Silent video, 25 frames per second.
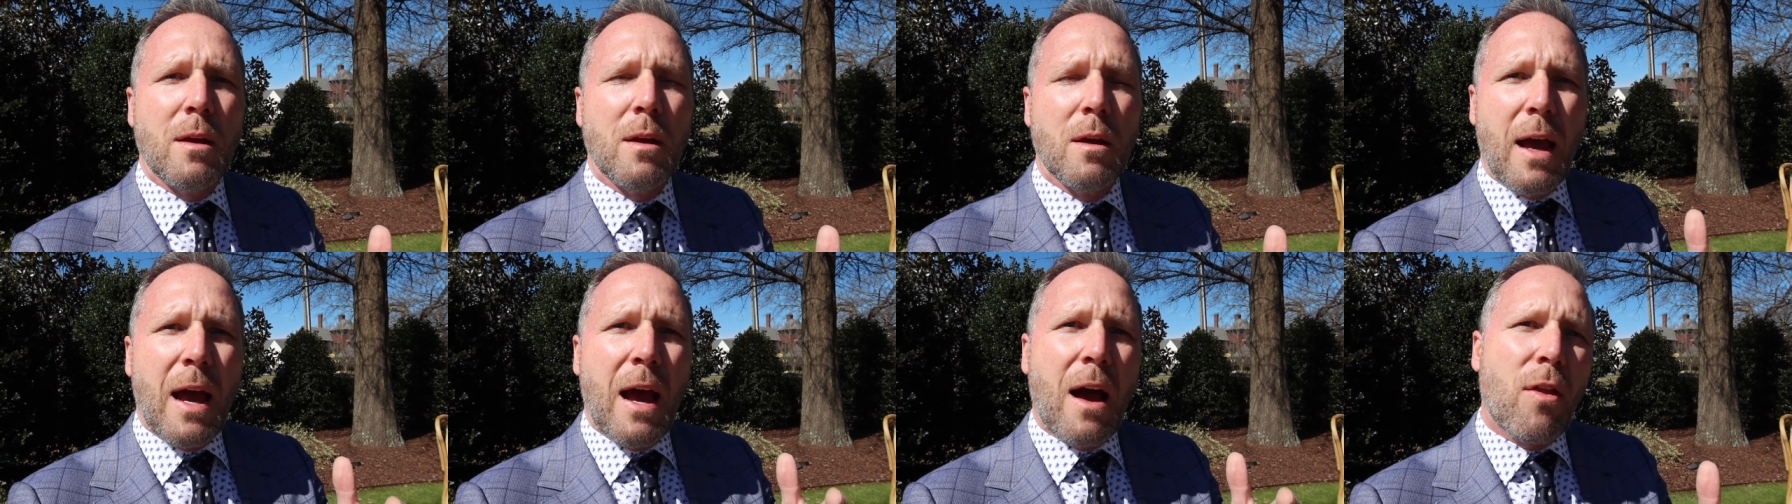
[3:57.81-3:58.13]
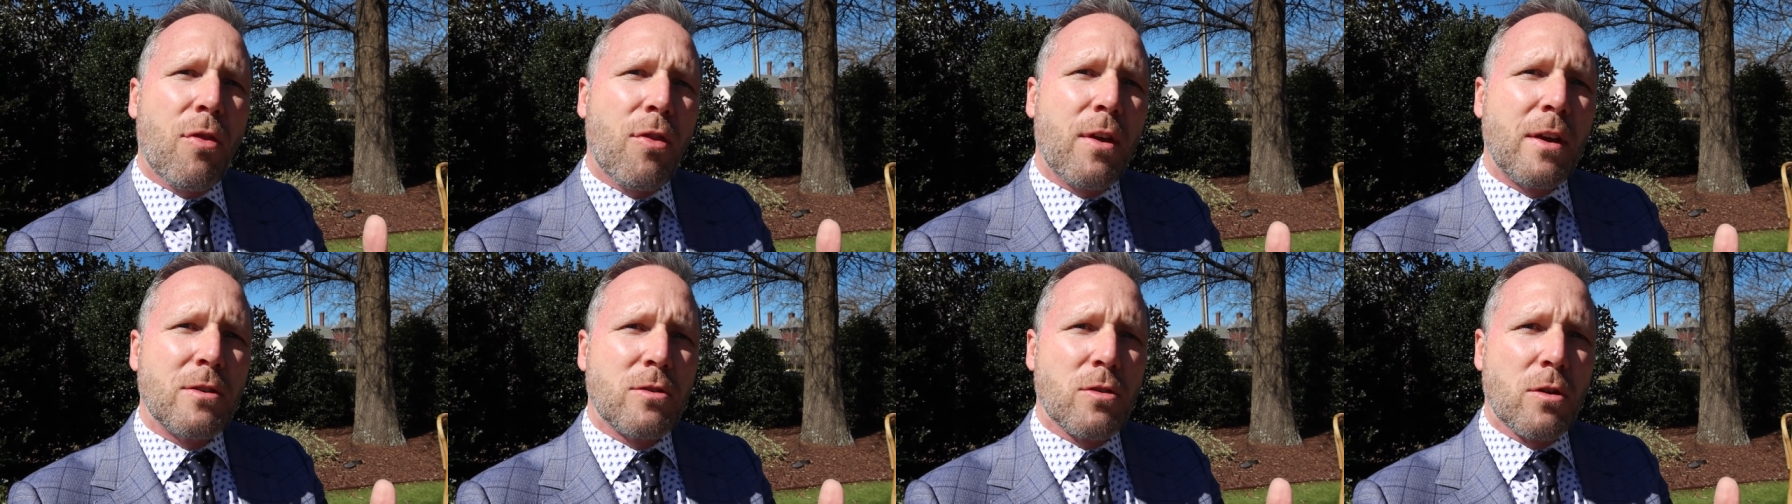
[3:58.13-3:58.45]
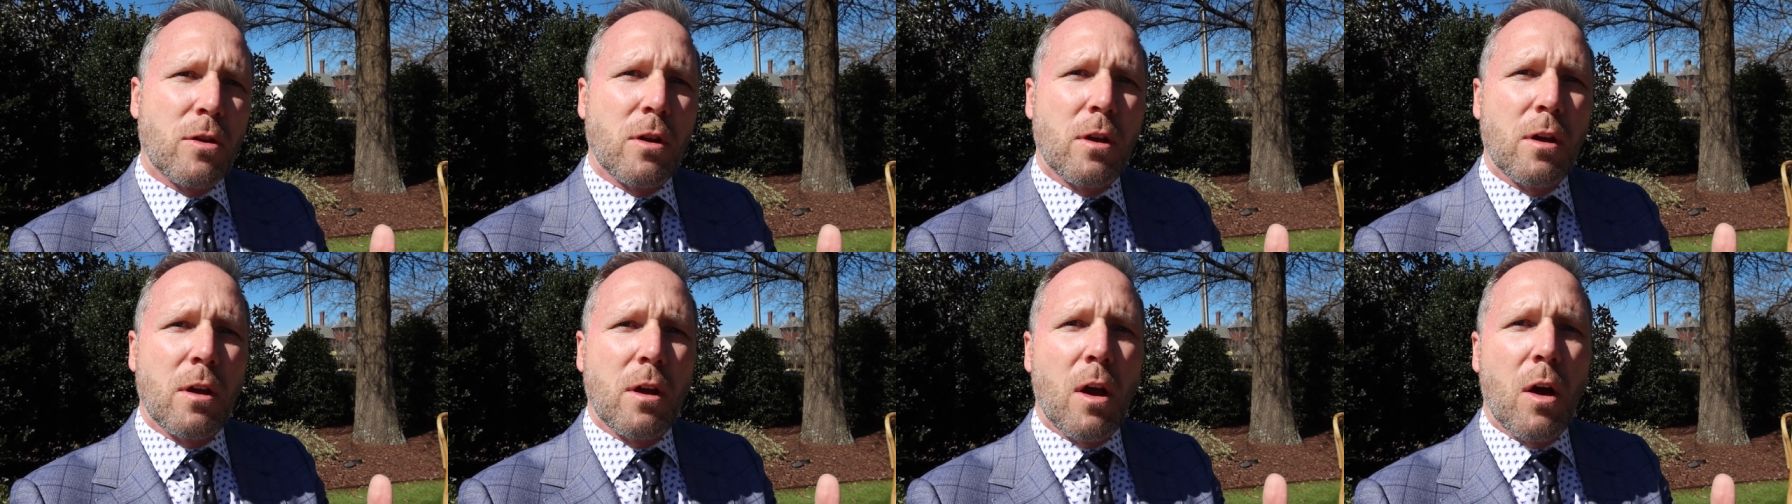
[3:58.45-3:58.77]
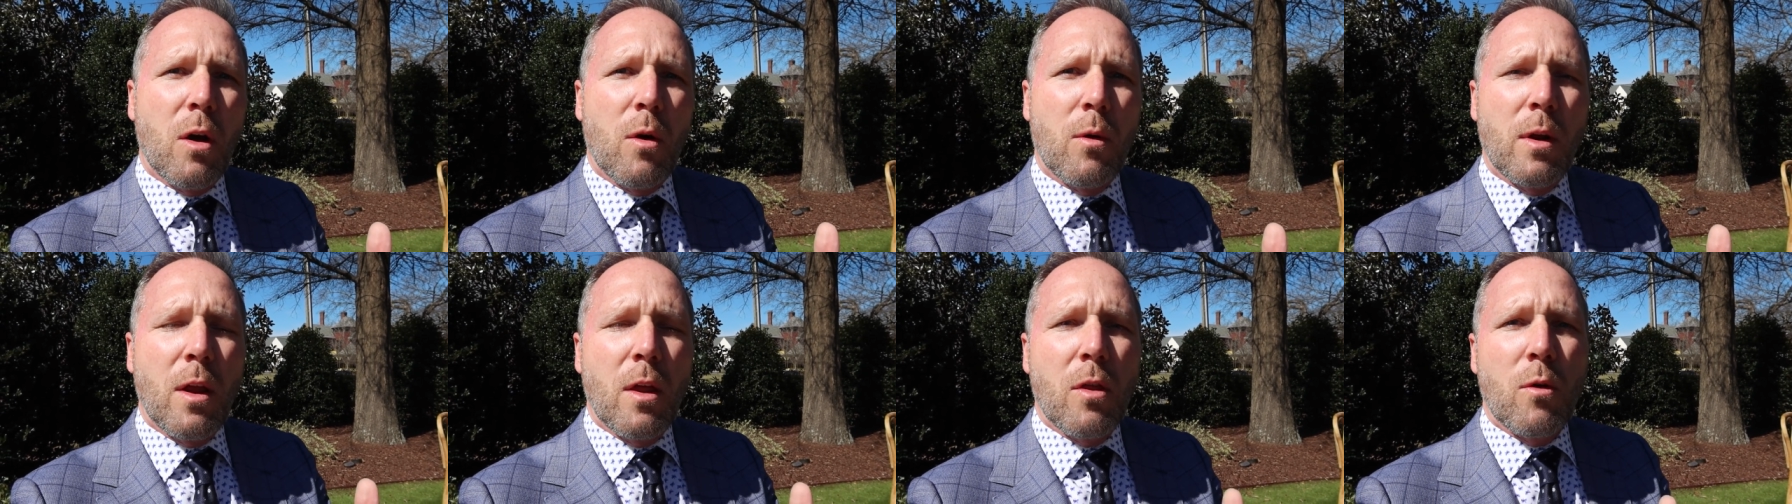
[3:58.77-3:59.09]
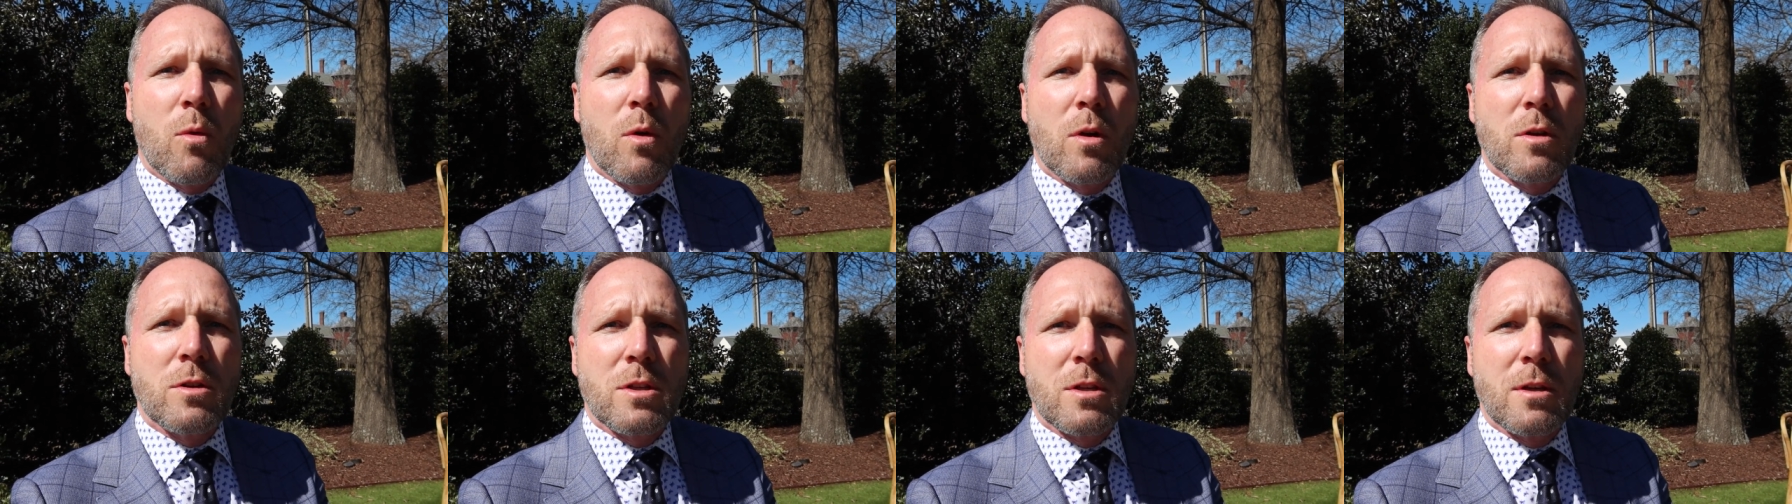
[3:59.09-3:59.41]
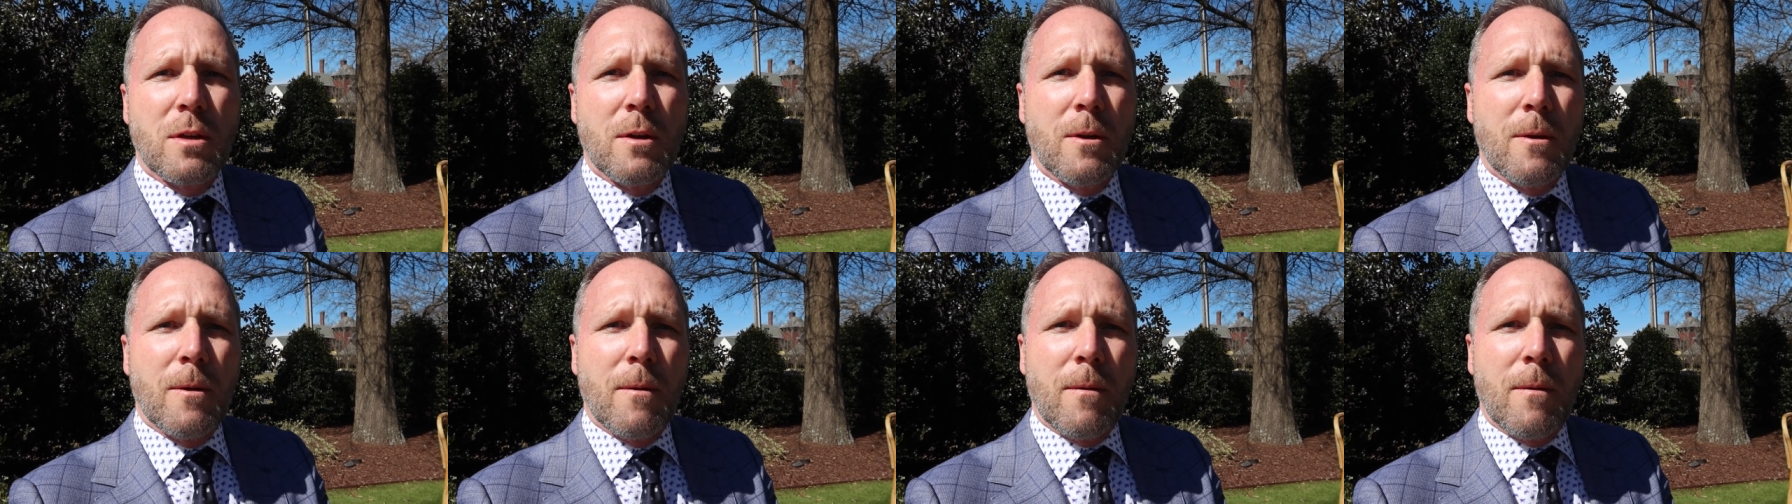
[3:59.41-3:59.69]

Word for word: how things are gonna go. In other words,